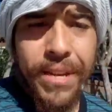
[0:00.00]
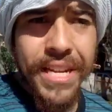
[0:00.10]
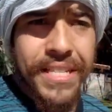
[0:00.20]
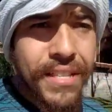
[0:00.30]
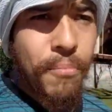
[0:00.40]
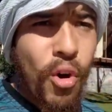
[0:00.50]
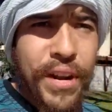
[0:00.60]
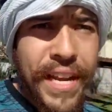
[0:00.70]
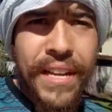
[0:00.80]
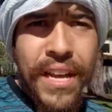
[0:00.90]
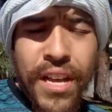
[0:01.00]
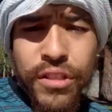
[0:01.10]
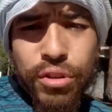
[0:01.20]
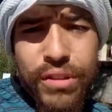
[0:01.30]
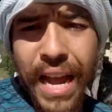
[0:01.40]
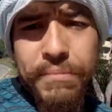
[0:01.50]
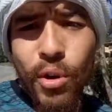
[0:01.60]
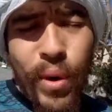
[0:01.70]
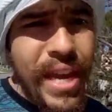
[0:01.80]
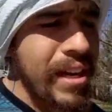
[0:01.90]
minutes in the morning, two times a
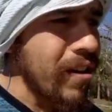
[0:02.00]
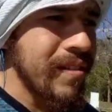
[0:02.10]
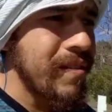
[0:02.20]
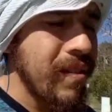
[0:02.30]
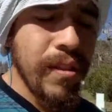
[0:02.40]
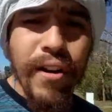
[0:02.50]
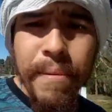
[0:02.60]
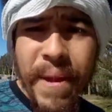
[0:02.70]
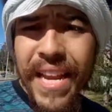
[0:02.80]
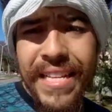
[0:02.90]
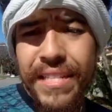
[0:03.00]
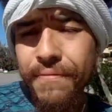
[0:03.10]
week, or 30 minutes,